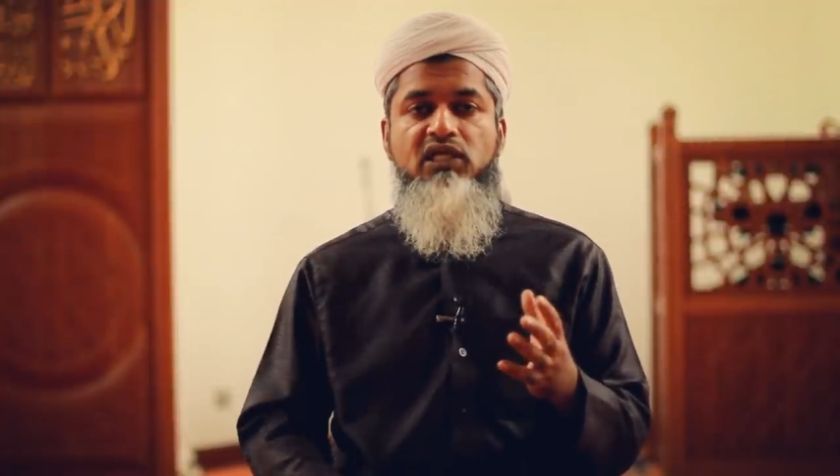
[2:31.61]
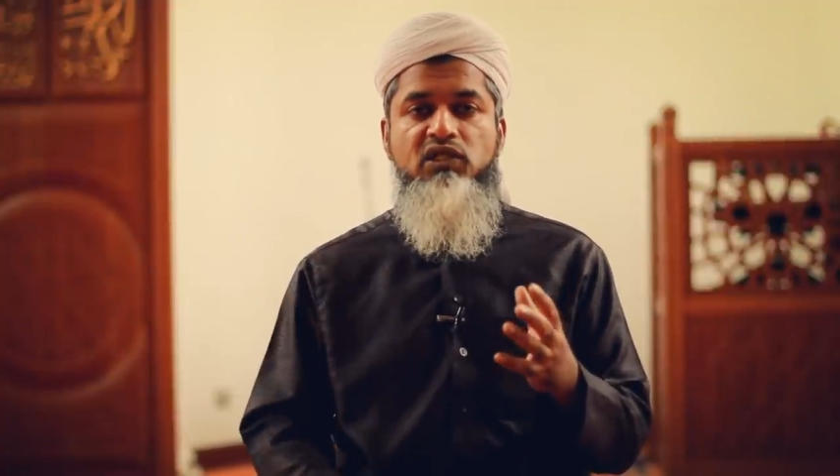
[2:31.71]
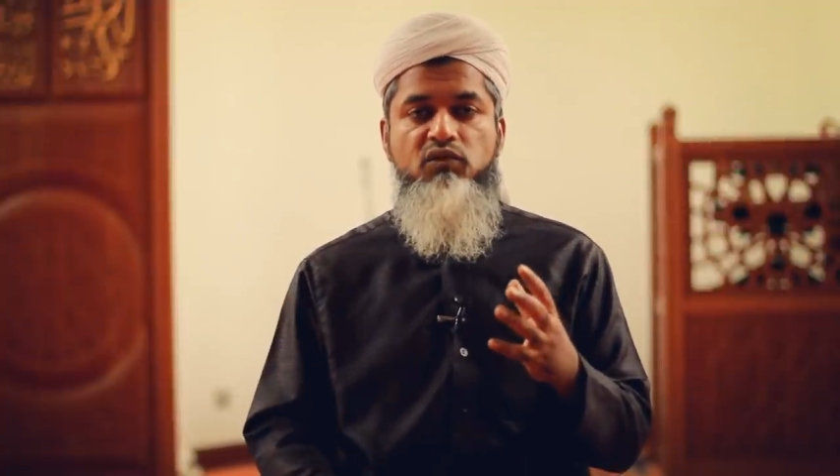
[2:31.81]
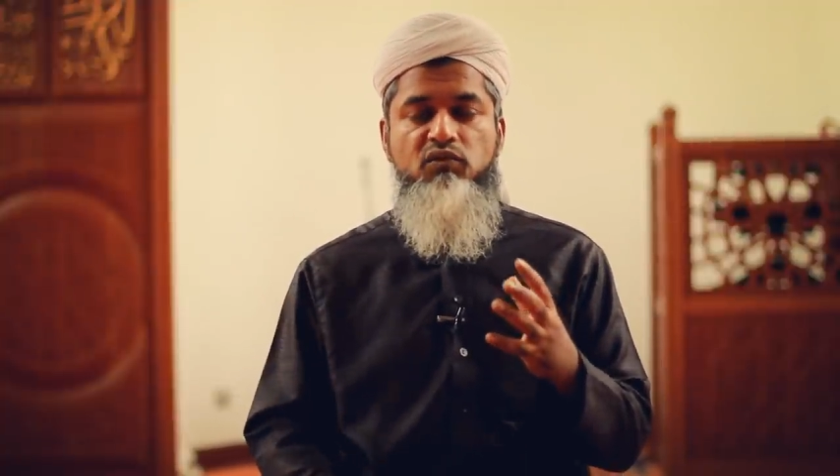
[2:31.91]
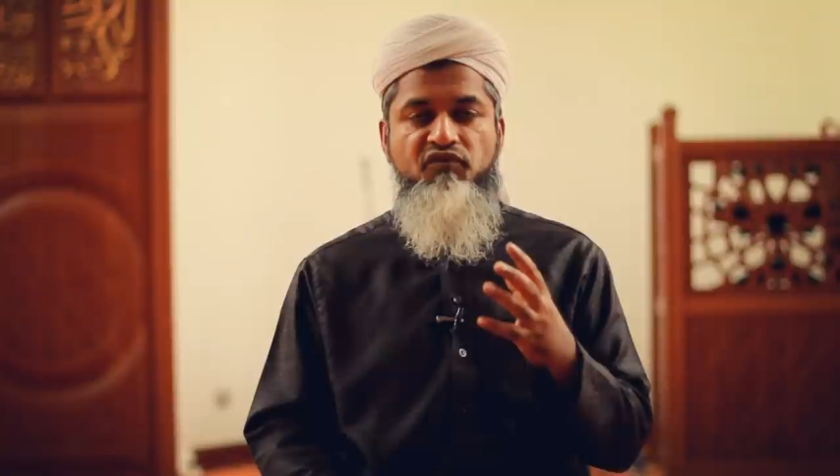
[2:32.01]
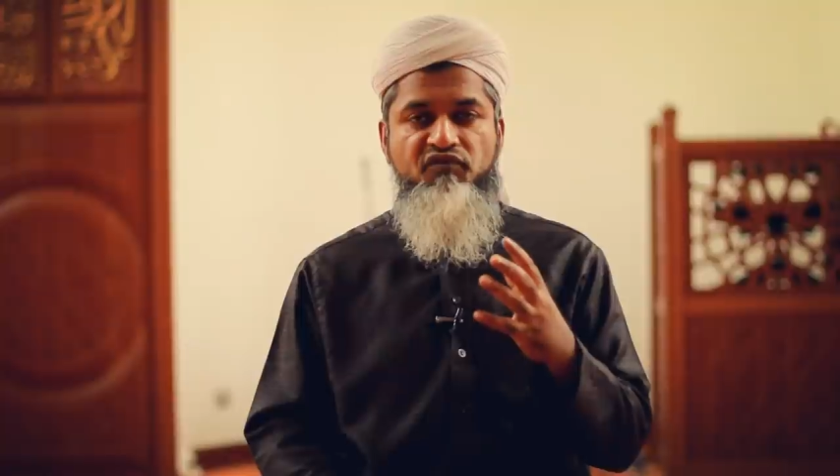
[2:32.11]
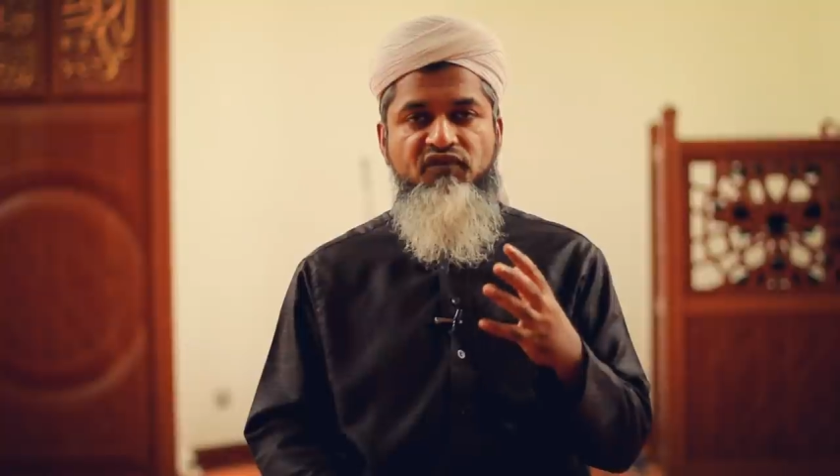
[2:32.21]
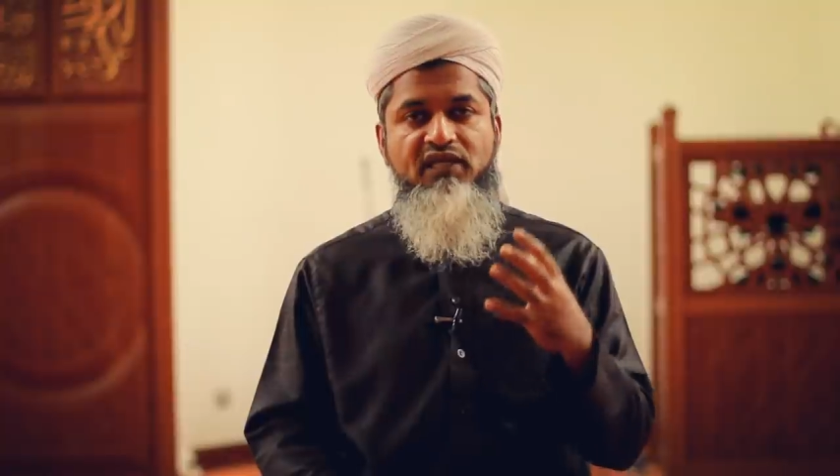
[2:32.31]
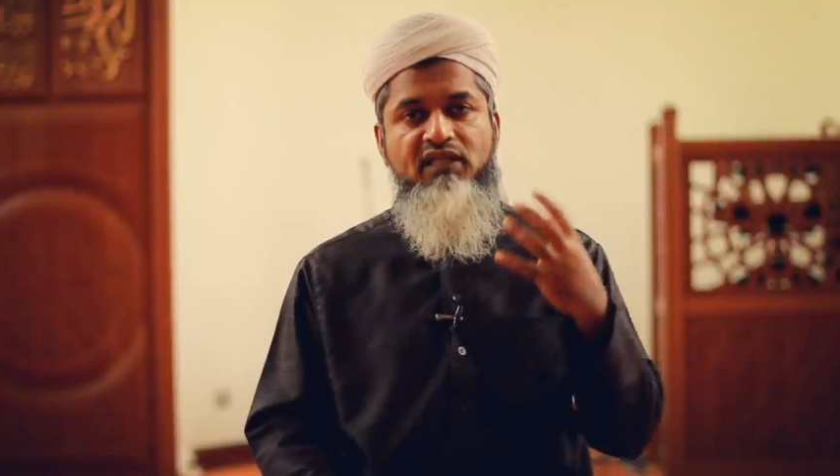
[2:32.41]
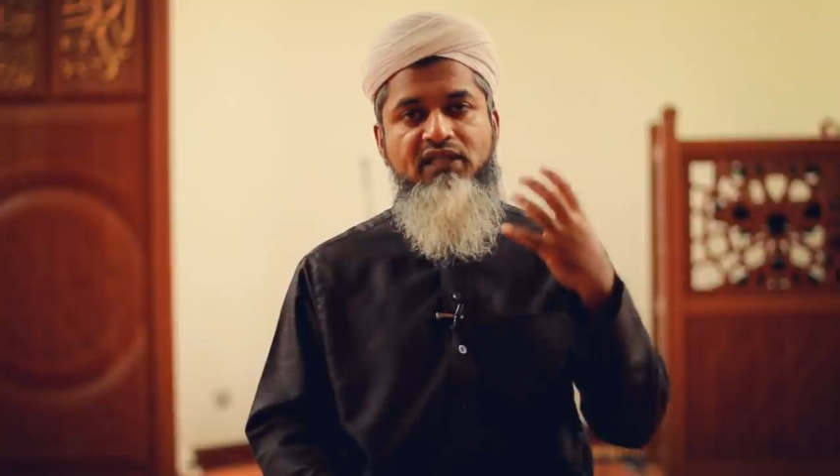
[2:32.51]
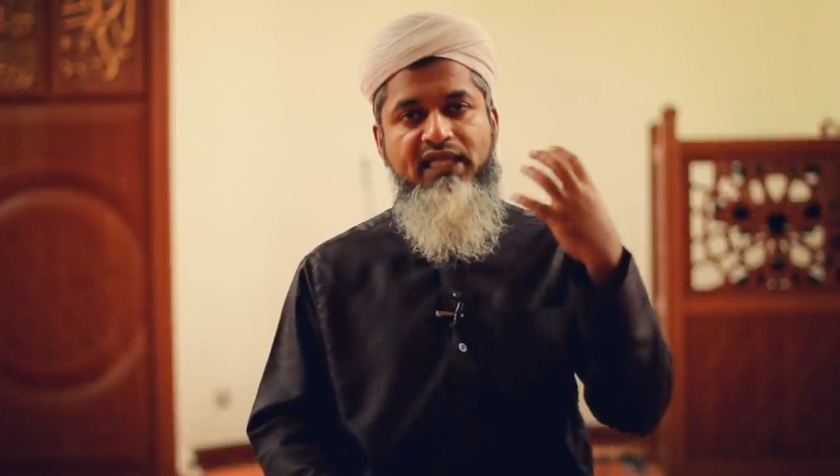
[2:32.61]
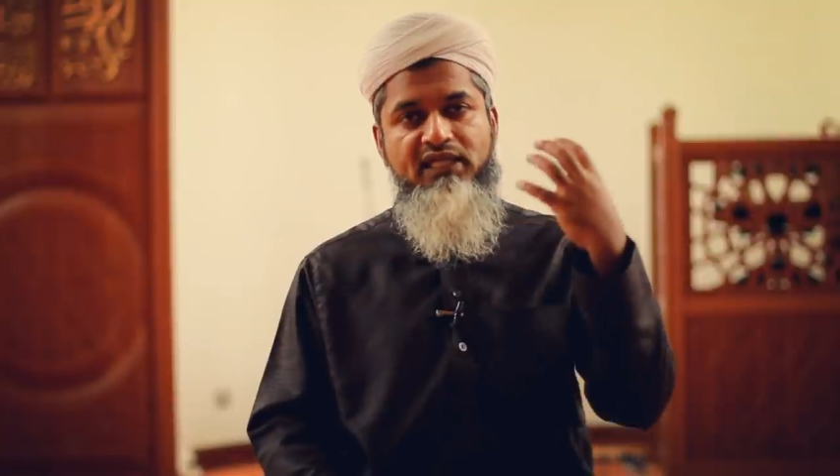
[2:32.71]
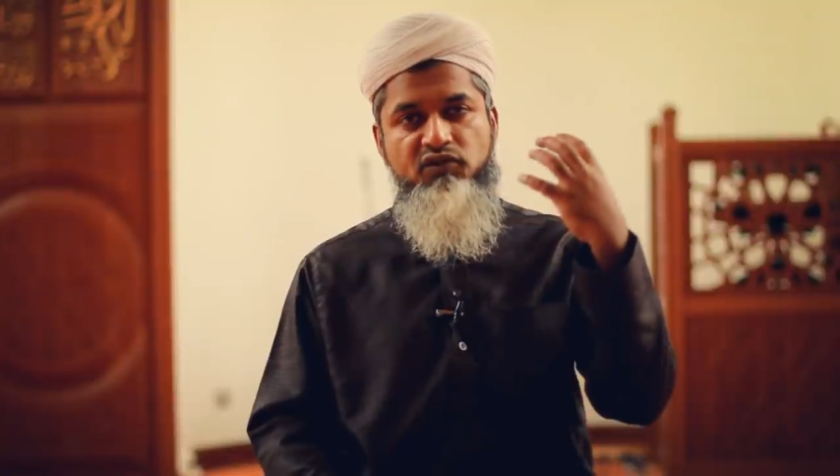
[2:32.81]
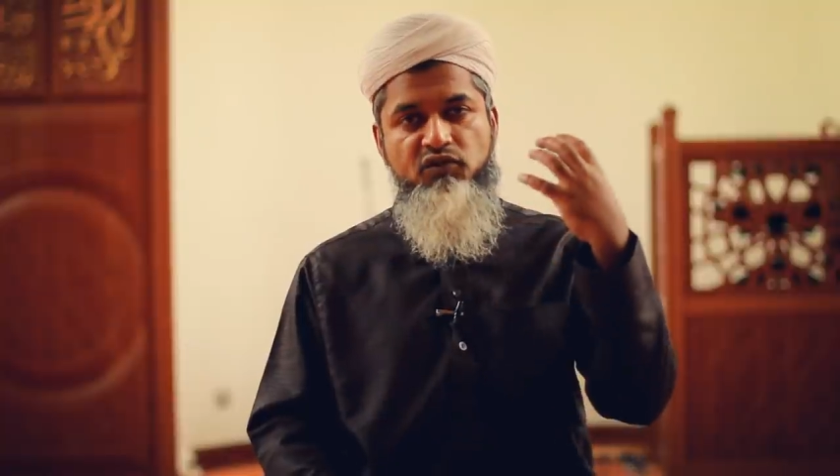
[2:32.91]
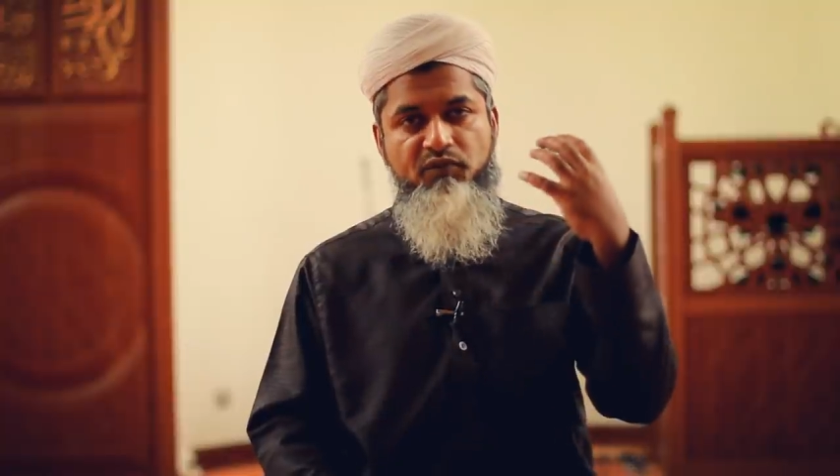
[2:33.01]
you'll feel
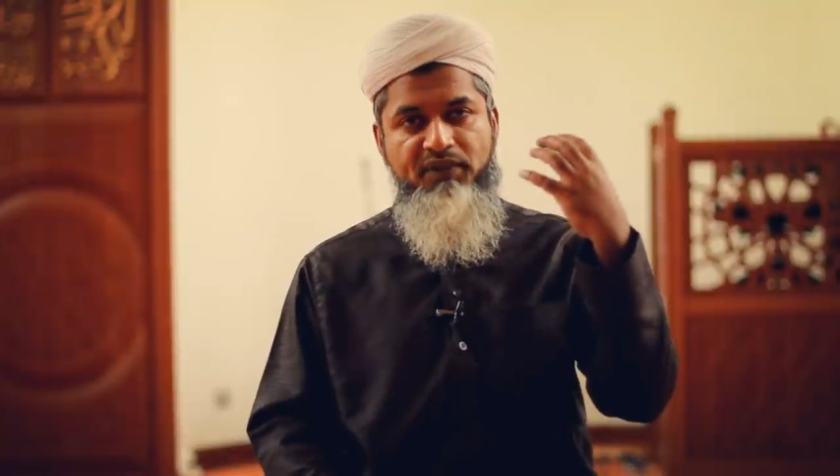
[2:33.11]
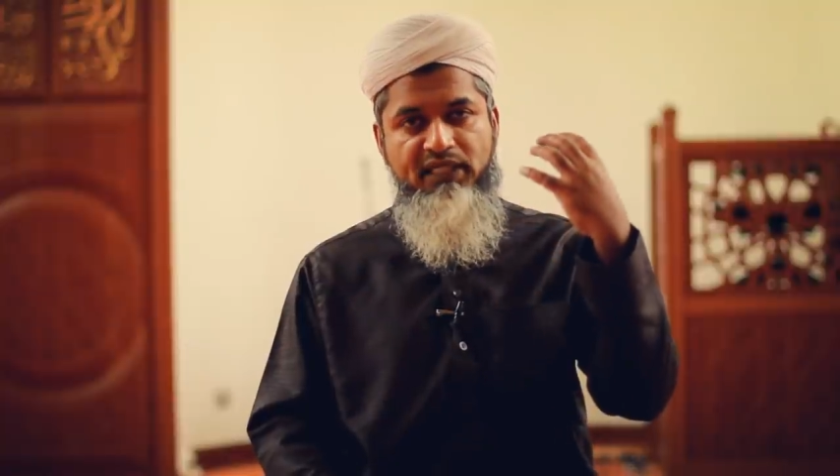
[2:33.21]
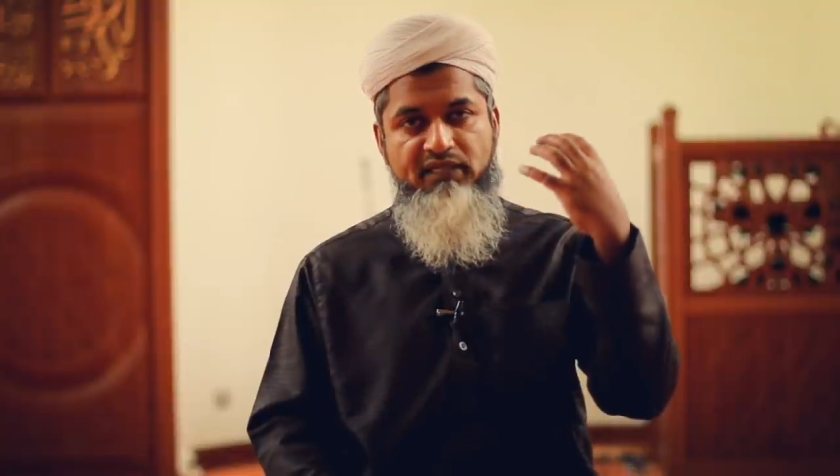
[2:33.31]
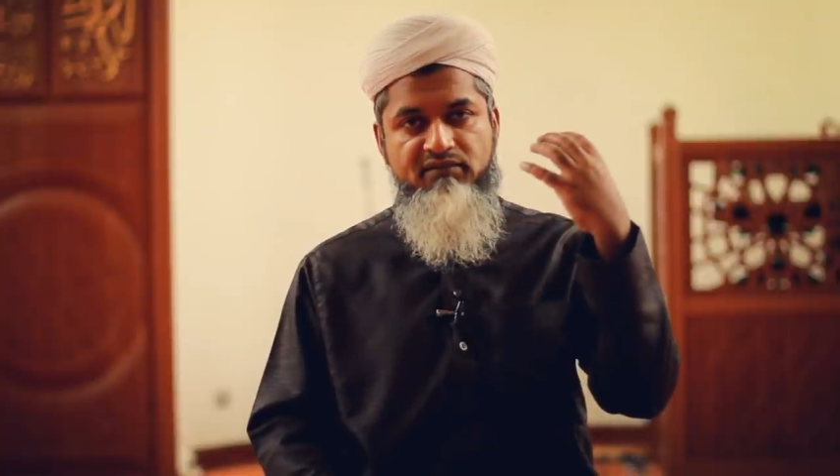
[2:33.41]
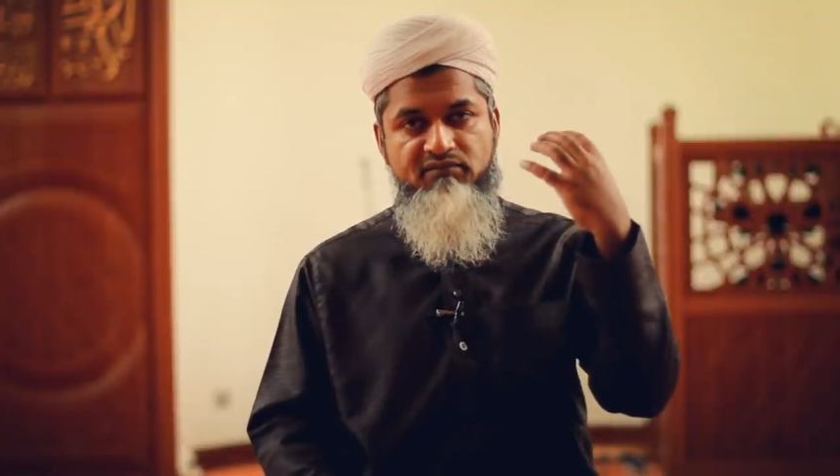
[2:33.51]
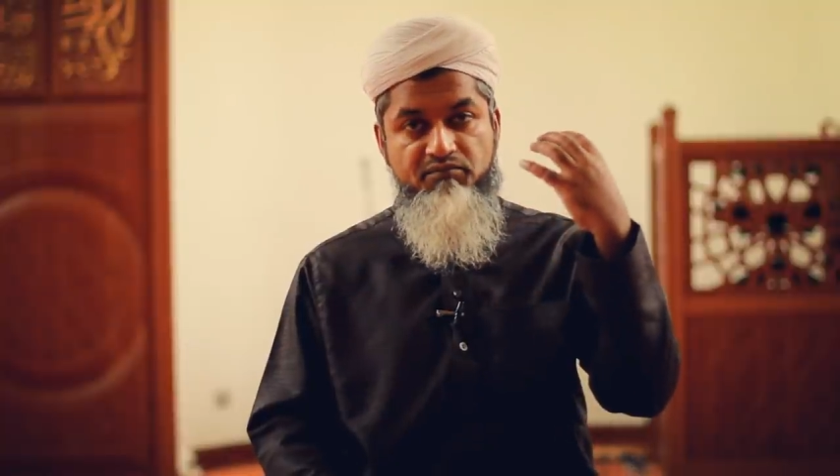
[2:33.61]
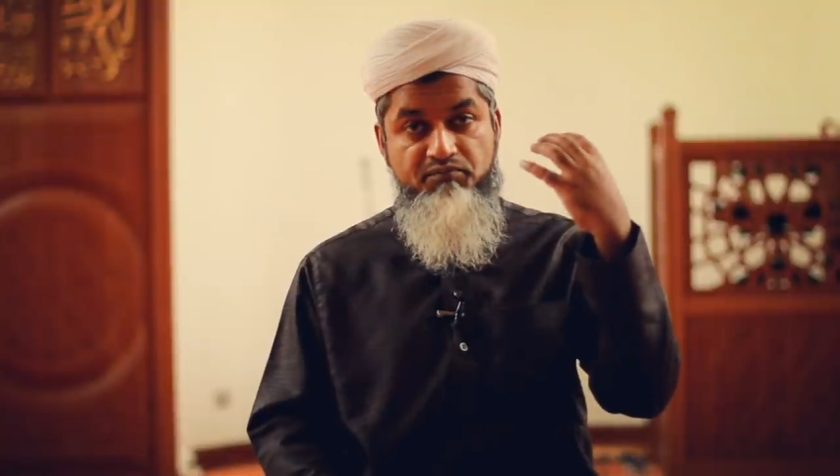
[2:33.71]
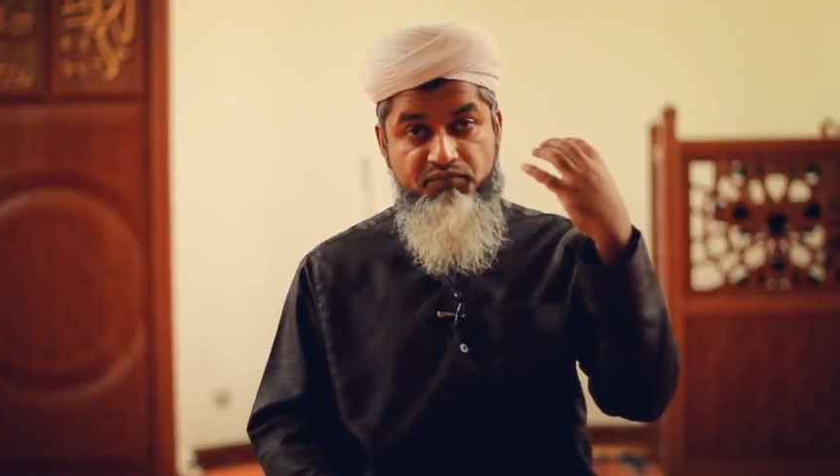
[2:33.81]
that you're being,